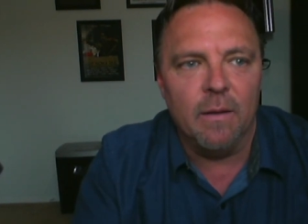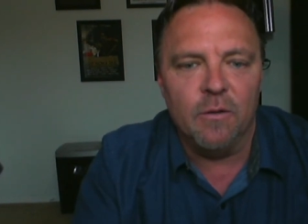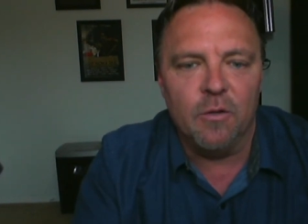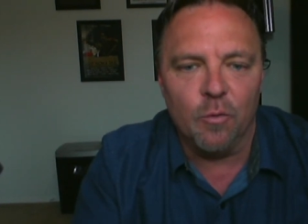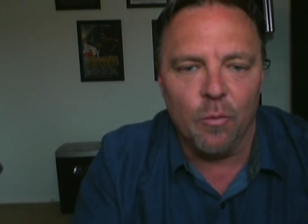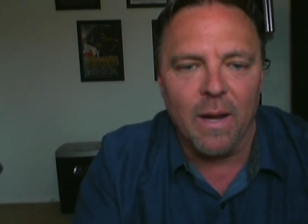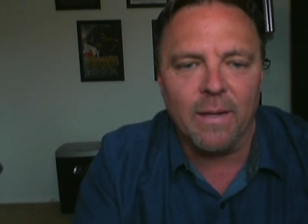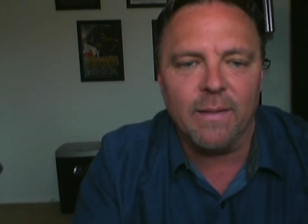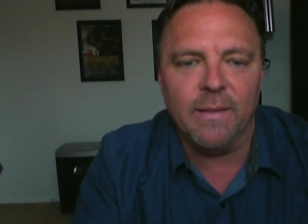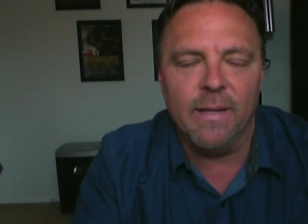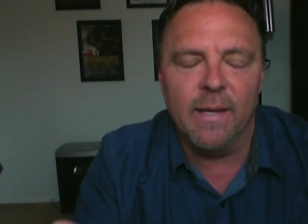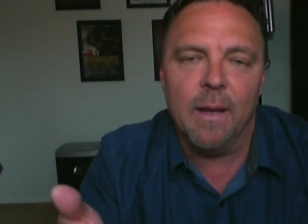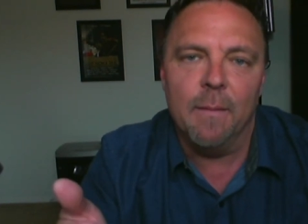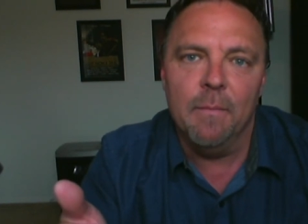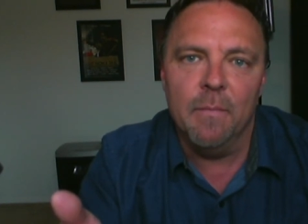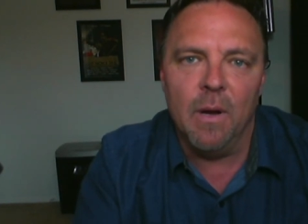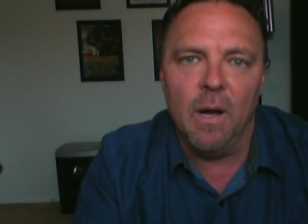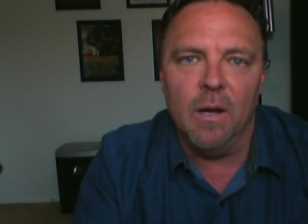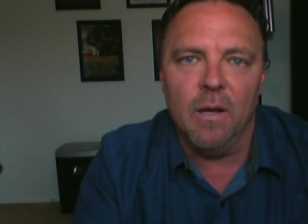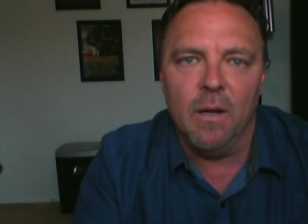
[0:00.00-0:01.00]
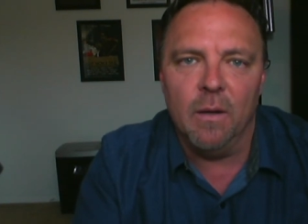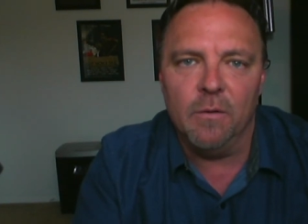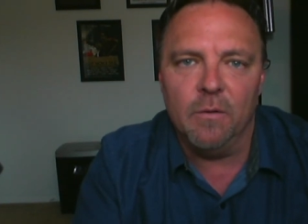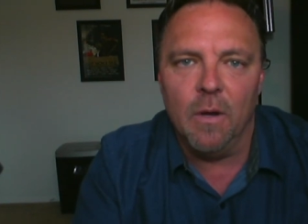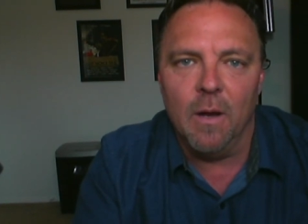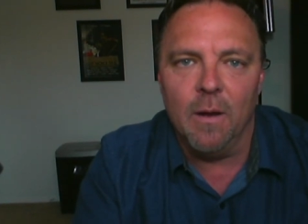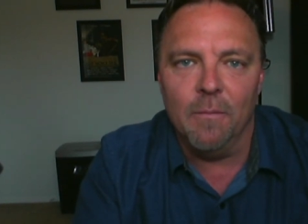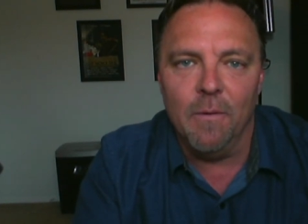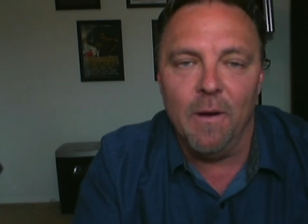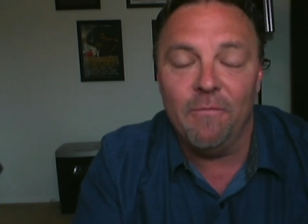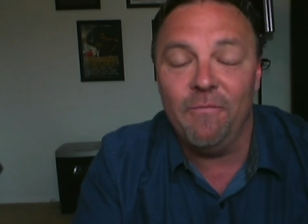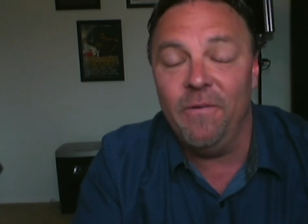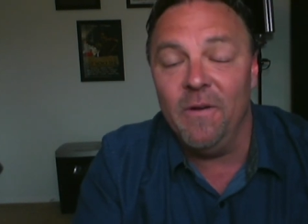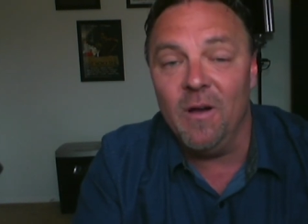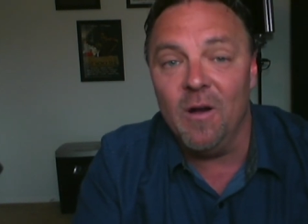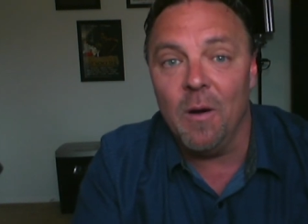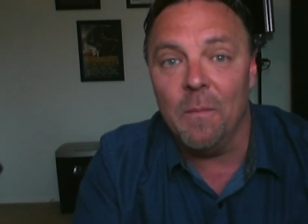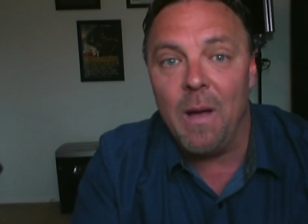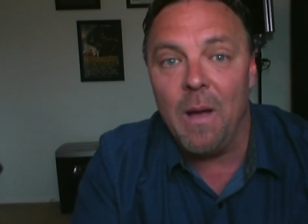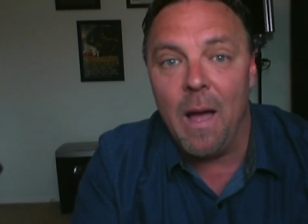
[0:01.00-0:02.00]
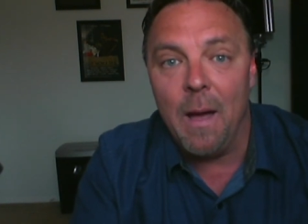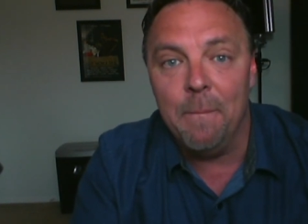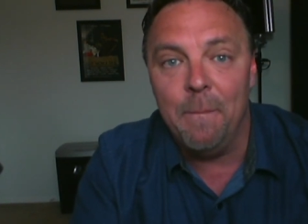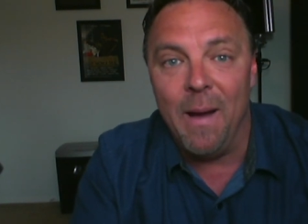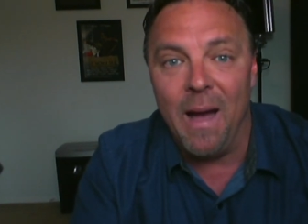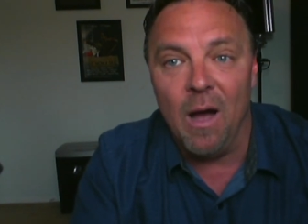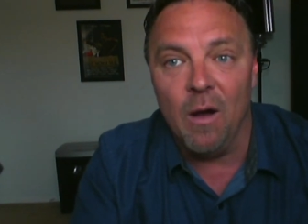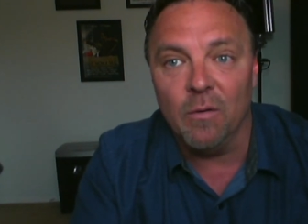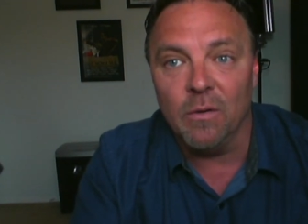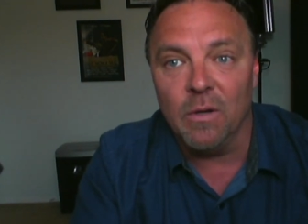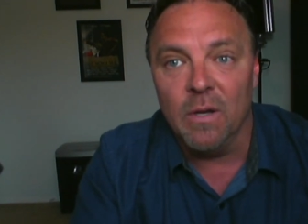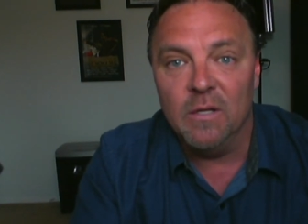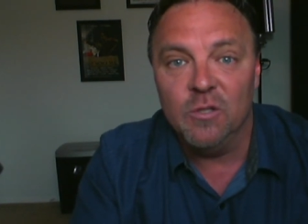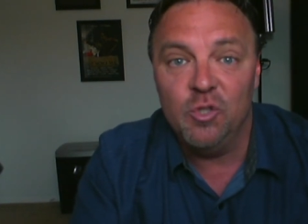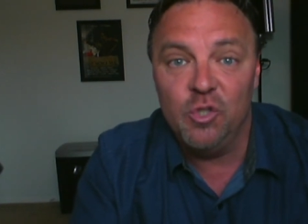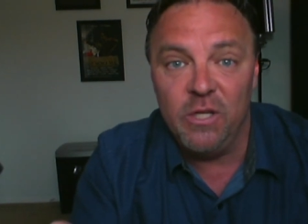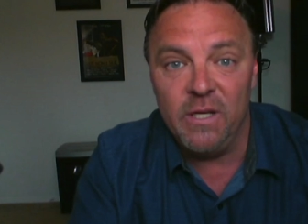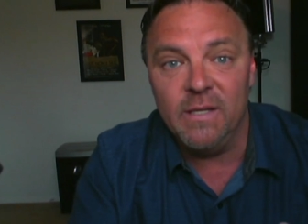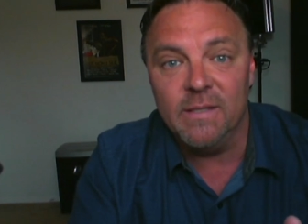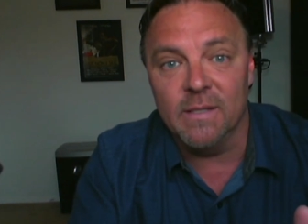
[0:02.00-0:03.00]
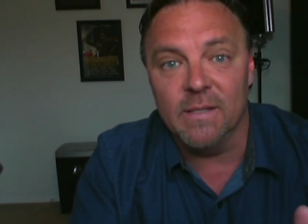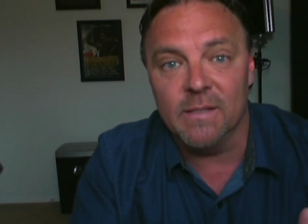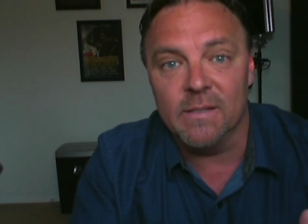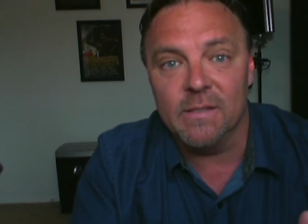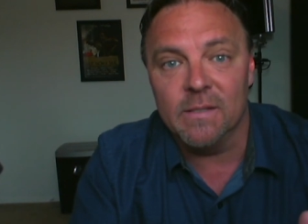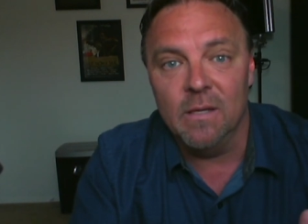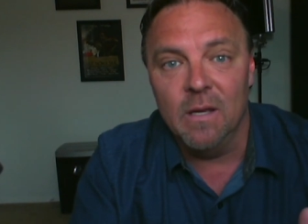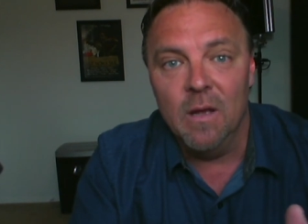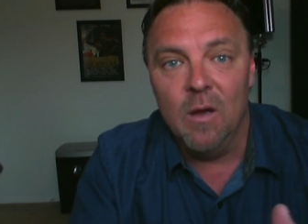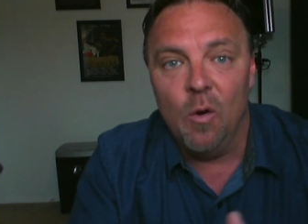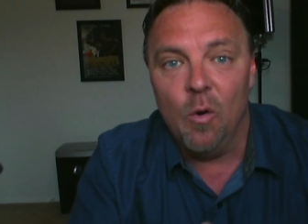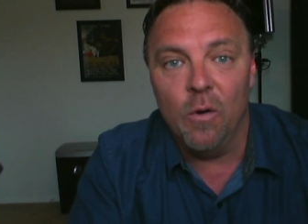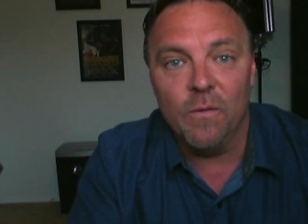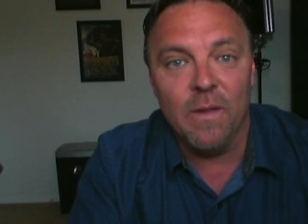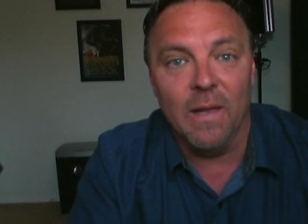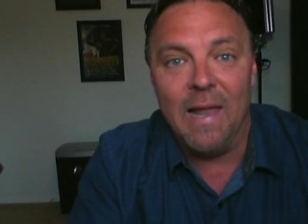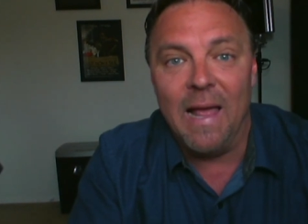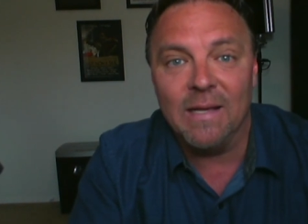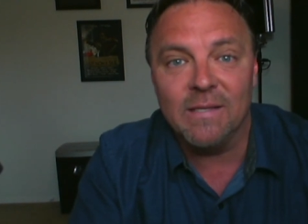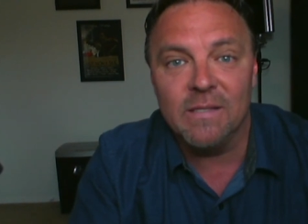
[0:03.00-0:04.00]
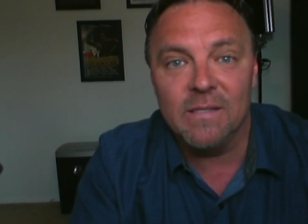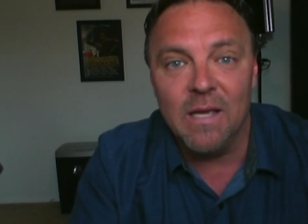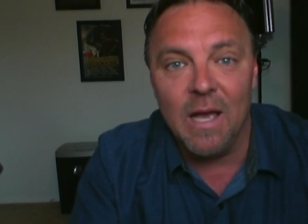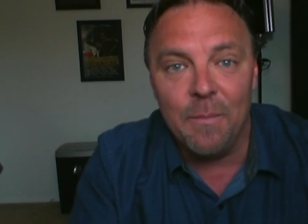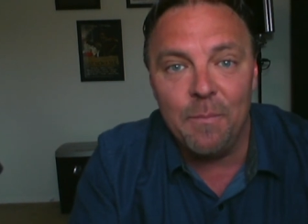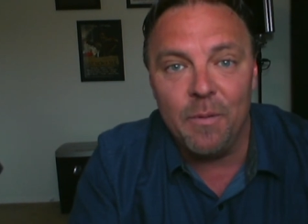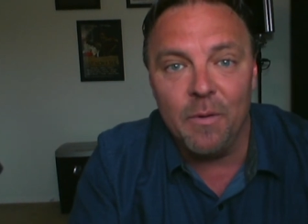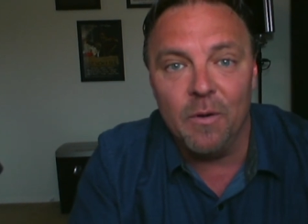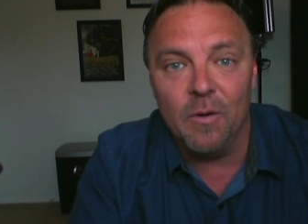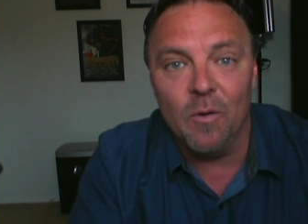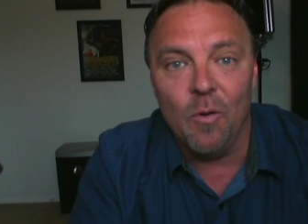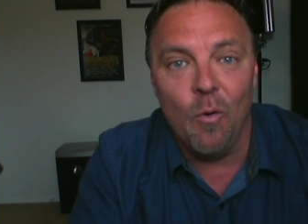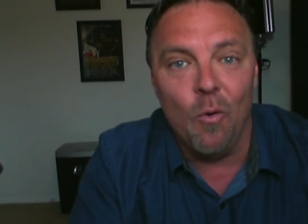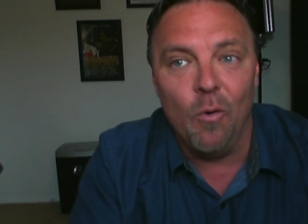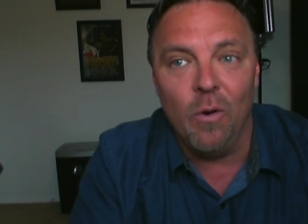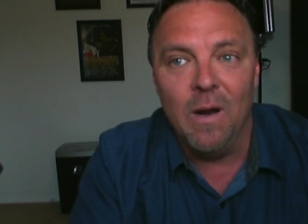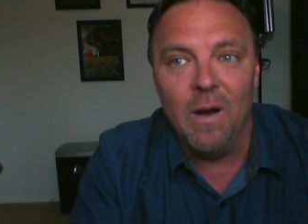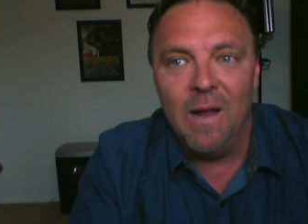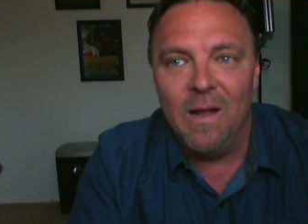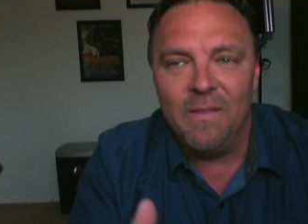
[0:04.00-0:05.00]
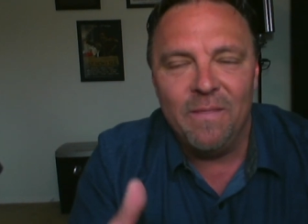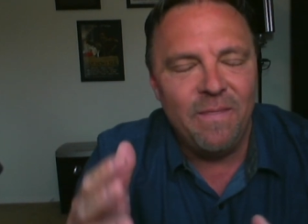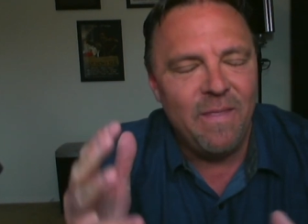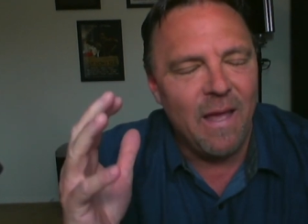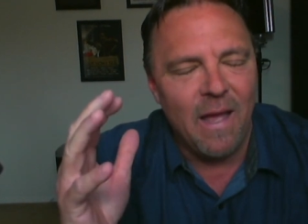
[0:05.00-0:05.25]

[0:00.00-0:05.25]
Directing a film about Jesus or the Last Supper, or